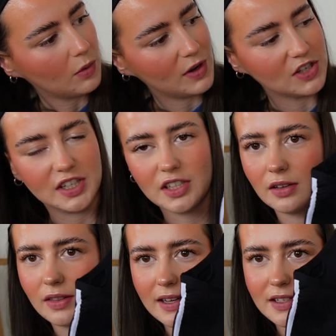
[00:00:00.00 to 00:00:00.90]
which I
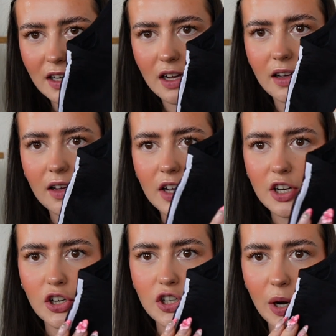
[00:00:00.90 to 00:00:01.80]
don't think is gonna
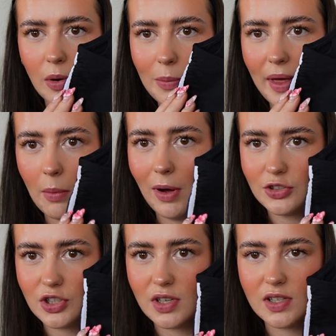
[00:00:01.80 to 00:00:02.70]
show up that well
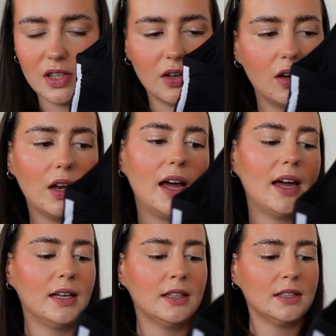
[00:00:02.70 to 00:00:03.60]
just because of the colour.